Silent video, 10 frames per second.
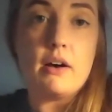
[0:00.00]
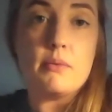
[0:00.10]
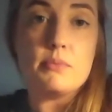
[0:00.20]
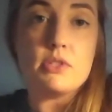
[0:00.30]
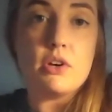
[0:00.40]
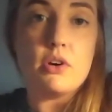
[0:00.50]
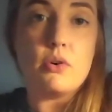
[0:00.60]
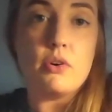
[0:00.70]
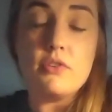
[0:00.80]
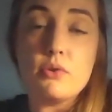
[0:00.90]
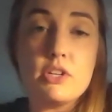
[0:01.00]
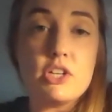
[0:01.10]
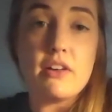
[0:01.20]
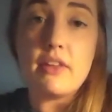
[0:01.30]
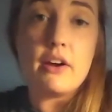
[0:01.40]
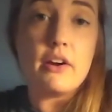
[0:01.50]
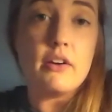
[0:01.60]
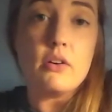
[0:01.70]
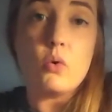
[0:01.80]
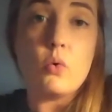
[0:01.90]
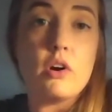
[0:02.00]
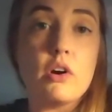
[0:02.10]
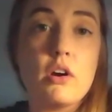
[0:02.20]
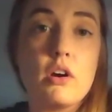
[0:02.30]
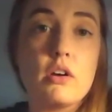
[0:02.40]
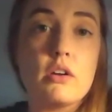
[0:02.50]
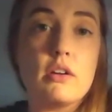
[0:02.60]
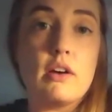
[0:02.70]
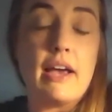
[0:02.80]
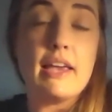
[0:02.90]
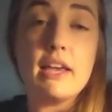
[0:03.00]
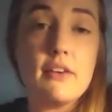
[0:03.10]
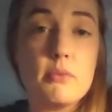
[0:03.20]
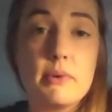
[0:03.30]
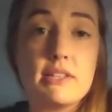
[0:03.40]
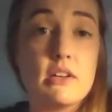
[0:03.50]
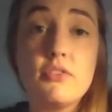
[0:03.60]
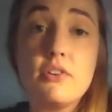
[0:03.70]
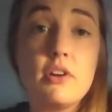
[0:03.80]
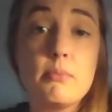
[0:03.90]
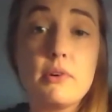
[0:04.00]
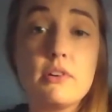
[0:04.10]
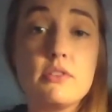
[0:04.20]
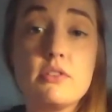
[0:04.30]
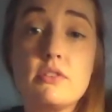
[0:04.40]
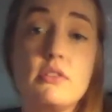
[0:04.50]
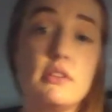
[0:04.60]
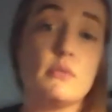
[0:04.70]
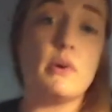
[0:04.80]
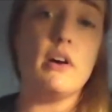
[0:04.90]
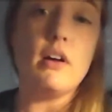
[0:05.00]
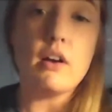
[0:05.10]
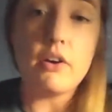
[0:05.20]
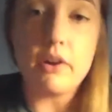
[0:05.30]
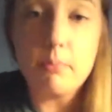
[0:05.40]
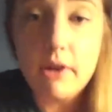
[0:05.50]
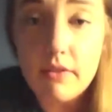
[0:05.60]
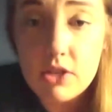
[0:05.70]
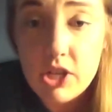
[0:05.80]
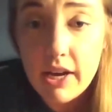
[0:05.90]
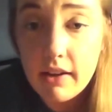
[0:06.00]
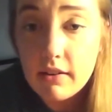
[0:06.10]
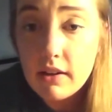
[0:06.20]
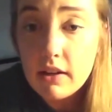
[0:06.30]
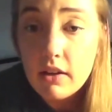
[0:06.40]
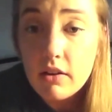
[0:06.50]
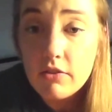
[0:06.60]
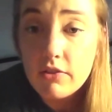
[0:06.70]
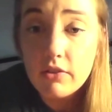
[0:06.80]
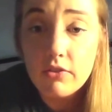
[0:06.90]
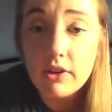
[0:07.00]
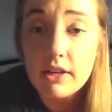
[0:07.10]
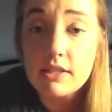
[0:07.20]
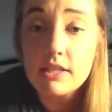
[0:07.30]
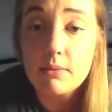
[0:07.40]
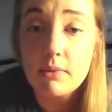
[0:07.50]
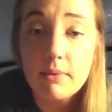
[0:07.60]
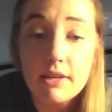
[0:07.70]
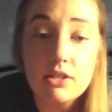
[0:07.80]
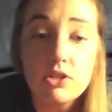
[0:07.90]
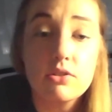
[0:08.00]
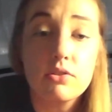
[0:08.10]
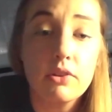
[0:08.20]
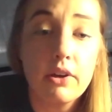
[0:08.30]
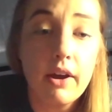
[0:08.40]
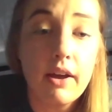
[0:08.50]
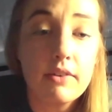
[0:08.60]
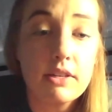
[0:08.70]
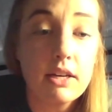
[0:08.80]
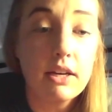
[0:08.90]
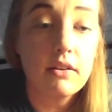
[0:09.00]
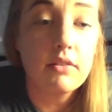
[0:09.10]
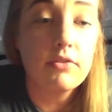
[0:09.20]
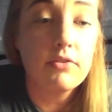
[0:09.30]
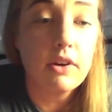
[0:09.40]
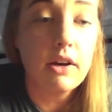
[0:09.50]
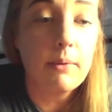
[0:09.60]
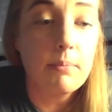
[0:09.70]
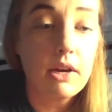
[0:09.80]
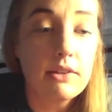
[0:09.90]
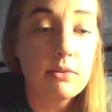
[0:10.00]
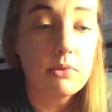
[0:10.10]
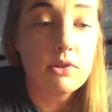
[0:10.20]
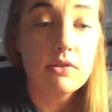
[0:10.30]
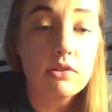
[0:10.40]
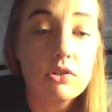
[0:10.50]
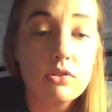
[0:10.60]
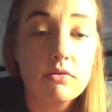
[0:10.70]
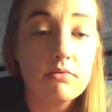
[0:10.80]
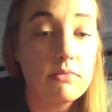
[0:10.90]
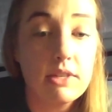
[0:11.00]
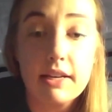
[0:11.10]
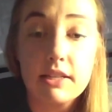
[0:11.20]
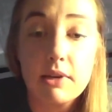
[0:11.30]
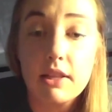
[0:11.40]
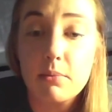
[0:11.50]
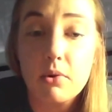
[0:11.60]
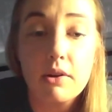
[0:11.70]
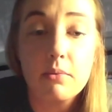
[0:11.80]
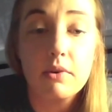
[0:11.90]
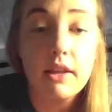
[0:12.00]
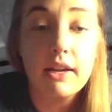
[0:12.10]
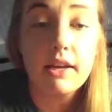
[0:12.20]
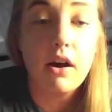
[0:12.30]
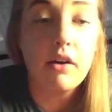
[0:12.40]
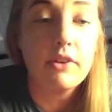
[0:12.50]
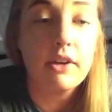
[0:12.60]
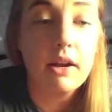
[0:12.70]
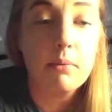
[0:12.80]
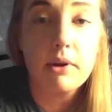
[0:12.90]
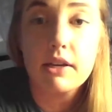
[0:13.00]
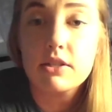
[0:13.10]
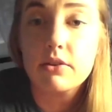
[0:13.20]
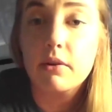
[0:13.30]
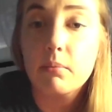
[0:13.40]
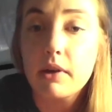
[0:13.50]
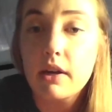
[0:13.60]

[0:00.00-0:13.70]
So if you'll reach out there, or I can give you my cell phone numbers as well. I'll go ahead and put it in the chat. Feel free to send me messages through there. I have a ton of customers that just text me in the morning when they need coffee, and I bring it to them.